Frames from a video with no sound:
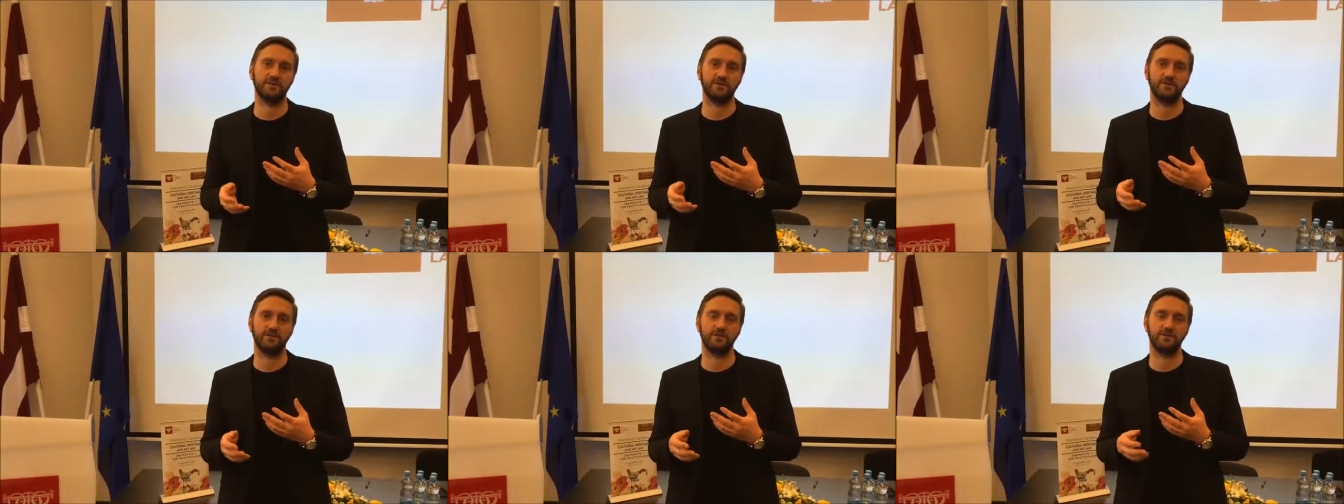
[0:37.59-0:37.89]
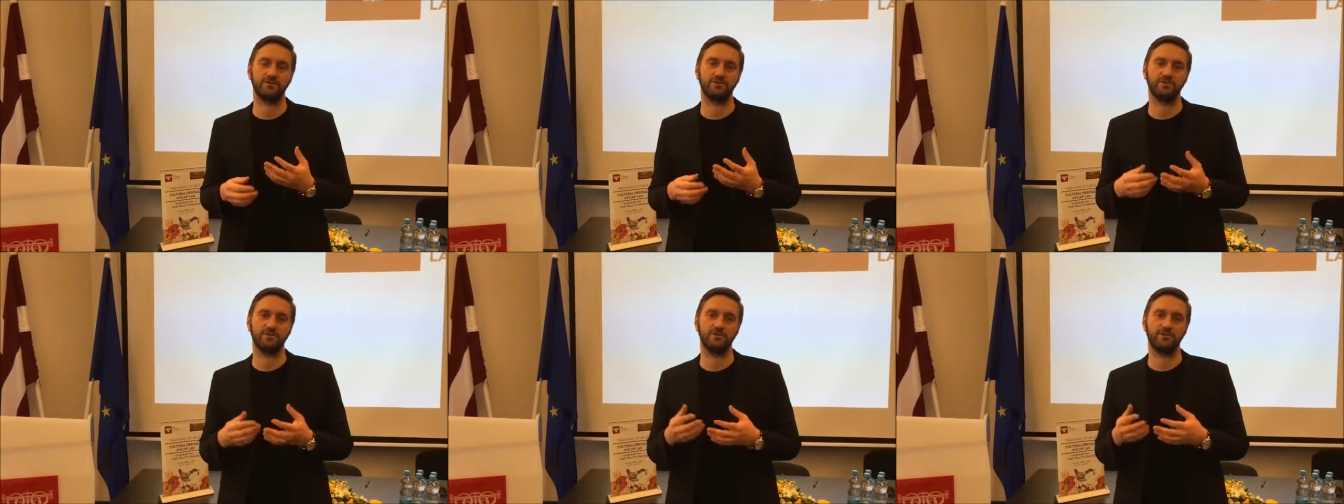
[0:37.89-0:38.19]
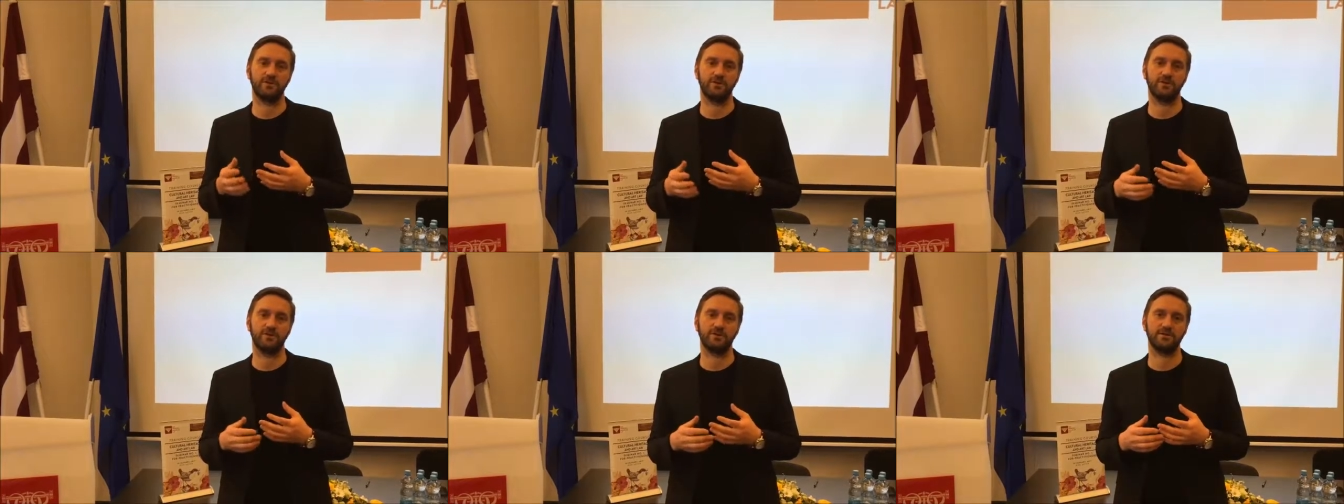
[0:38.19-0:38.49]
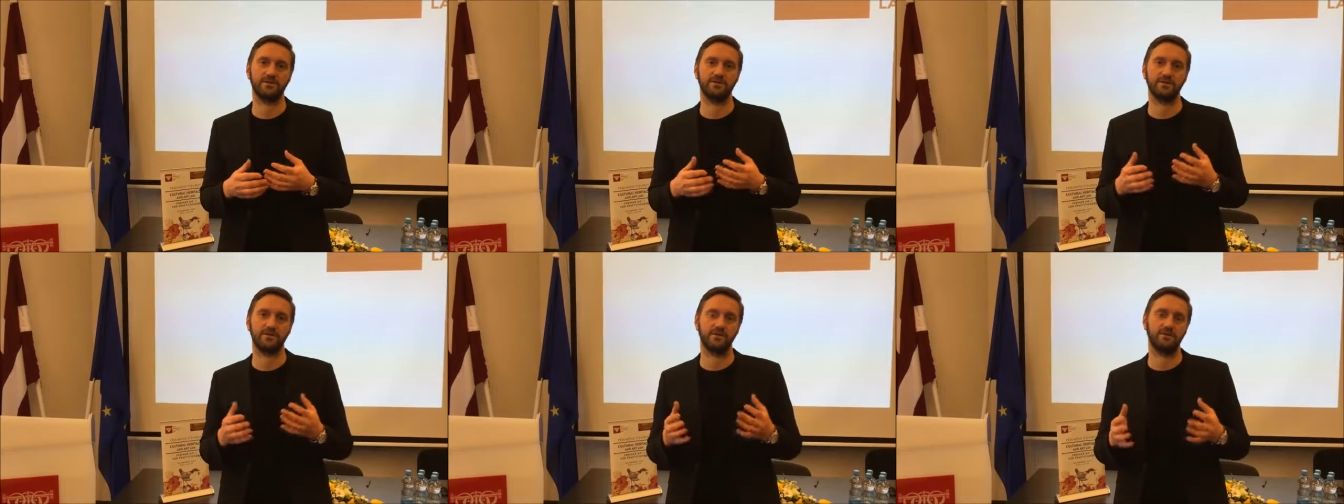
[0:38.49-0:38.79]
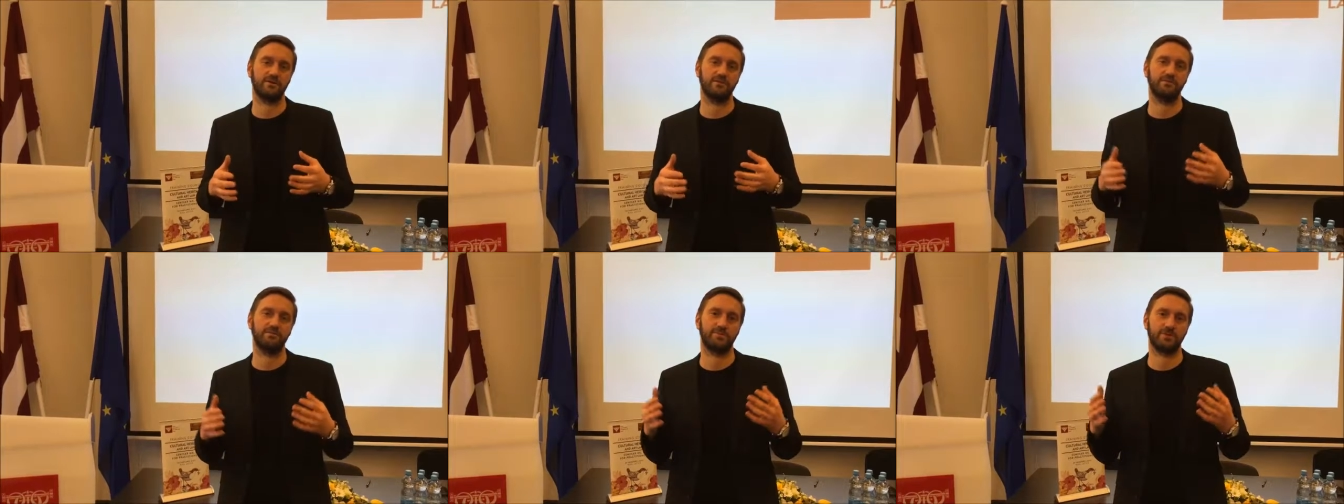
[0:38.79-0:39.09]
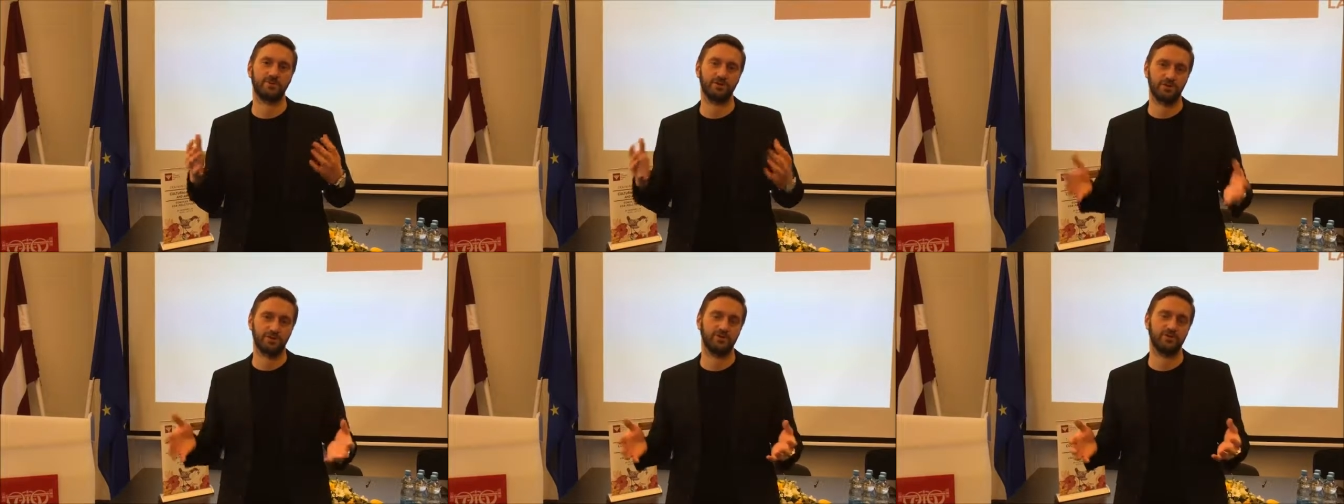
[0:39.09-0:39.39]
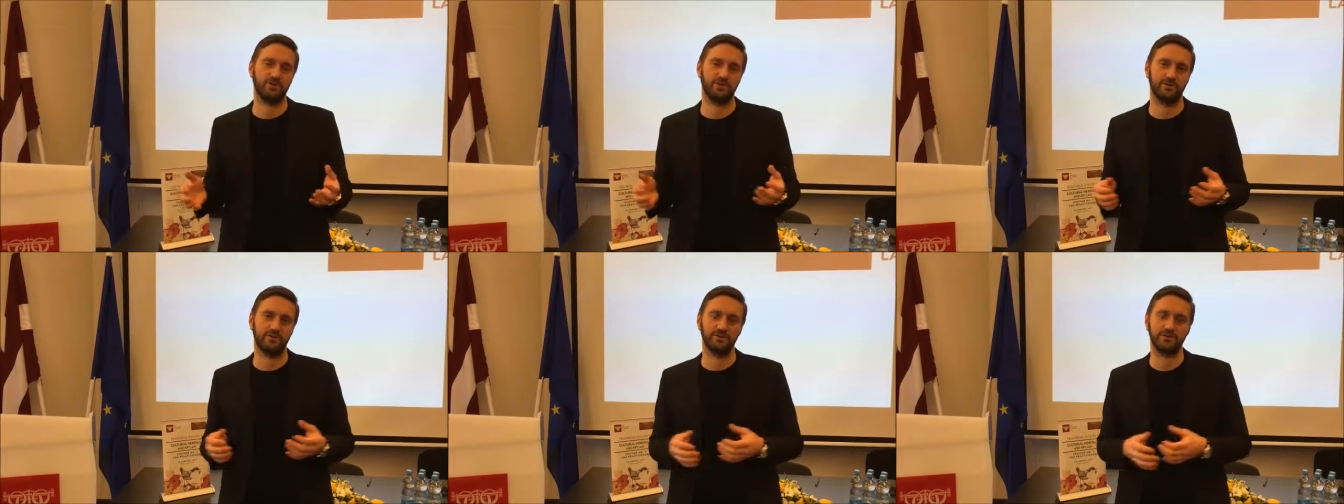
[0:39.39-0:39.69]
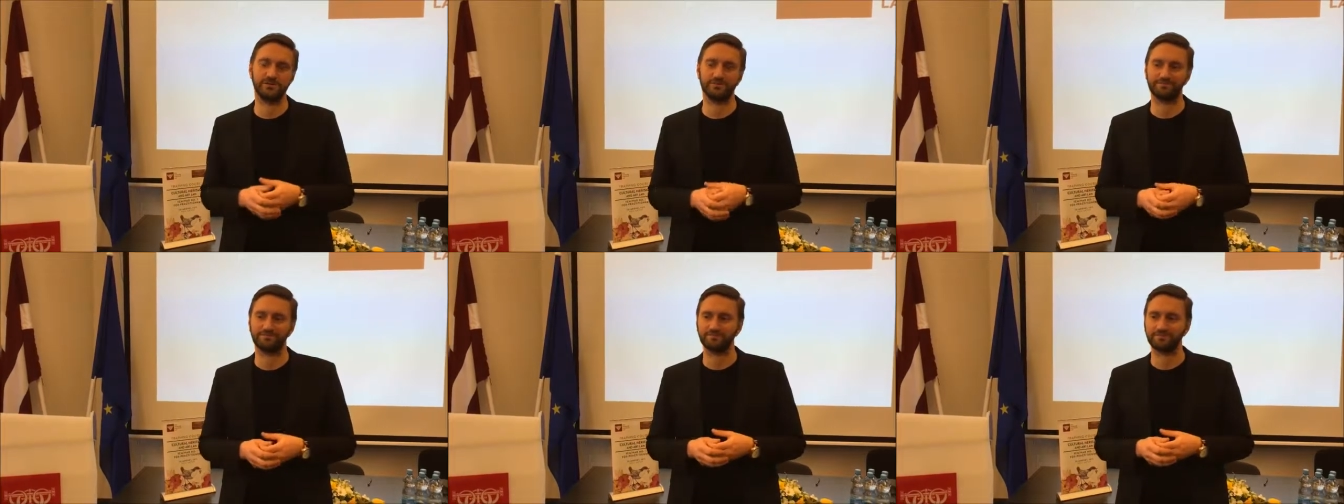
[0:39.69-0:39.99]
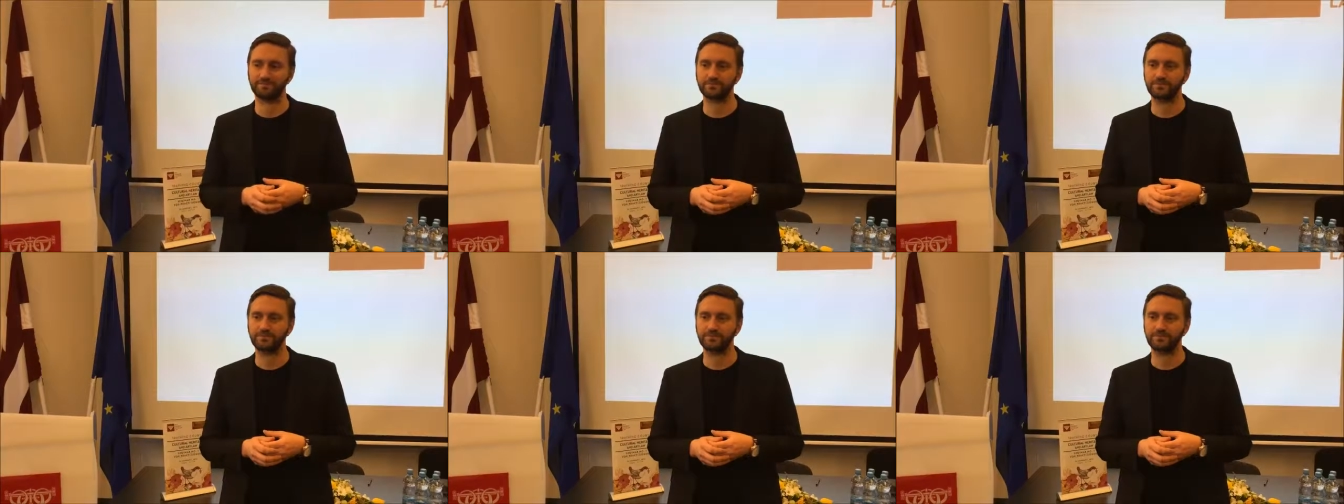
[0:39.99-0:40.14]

but also as well as legal practitioners.